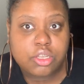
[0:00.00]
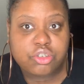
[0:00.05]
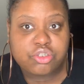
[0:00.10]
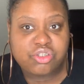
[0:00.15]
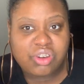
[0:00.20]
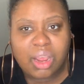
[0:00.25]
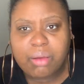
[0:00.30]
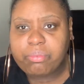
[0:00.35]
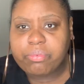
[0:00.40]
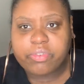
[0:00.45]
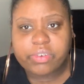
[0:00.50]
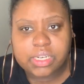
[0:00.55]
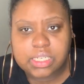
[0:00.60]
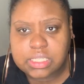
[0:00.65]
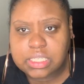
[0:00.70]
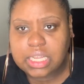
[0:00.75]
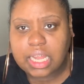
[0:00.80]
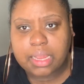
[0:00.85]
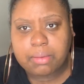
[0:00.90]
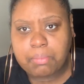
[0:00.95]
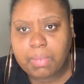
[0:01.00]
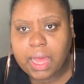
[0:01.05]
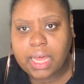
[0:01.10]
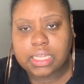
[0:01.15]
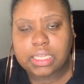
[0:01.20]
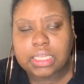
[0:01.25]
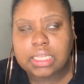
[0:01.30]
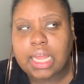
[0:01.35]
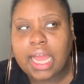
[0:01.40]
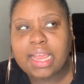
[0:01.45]
Drop friends like
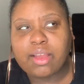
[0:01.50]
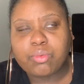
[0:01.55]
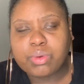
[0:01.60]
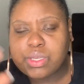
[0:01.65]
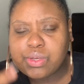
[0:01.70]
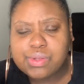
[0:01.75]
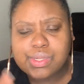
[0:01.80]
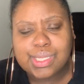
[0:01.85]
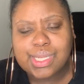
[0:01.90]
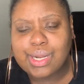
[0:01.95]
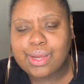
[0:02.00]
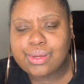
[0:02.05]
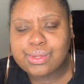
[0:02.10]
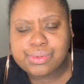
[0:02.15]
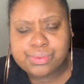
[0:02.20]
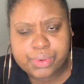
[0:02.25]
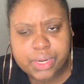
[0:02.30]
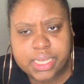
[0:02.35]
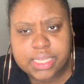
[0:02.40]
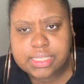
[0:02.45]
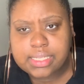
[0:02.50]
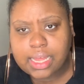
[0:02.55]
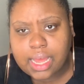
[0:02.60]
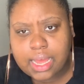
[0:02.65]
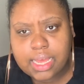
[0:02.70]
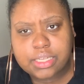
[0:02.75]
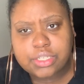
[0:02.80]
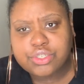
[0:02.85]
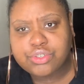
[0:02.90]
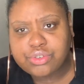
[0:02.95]
Molly. Like, when you see those red
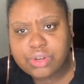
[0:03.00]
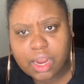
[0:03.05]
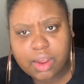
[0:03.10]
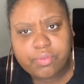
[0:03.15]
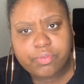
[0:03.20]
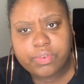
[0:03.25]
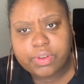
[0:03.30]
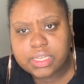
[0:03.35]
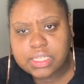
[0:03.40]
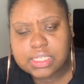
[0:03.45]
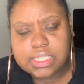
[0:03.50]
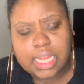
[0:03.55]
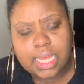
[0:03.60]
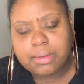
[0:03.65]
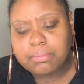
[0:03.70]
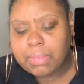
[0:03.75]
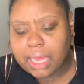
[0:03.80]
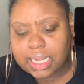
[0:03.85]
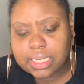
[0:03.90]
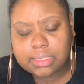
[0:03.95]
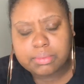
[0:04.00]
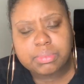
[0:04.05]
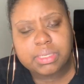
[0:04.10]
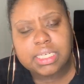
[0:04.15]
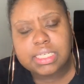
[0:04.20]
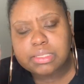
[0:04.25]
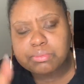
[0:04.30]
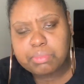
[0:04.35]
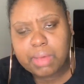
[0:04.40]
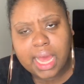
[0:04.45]
signs, drop friends like Molly.
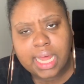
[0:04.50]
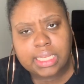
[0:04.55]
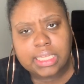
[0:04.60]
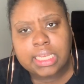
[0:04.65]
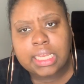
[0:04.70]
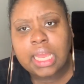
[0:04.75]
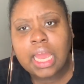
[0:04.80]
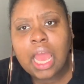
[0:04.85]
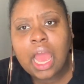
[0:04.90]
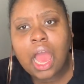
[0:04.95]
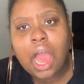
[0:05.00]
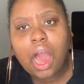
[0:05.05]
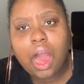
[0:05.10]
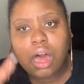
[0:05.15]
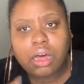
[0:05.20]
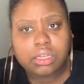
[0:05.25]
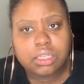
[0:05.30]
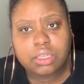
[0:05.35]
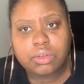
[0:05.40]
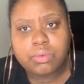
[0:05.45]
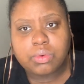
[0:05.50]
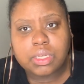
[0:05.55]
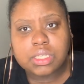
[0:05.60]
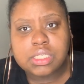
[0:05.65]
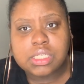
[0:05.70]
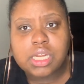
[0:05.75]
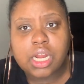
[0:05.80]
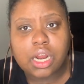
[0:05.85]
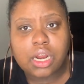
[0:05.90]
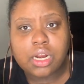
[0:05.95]
Because Molly only
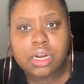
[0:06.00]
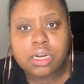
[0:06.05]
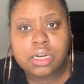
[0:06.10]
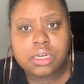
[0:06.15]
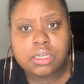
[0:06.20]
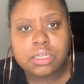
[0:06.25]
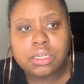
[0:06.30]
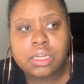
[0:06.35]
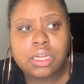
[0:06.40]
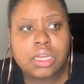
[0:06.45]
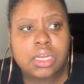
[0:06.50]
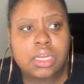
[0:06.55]
wants her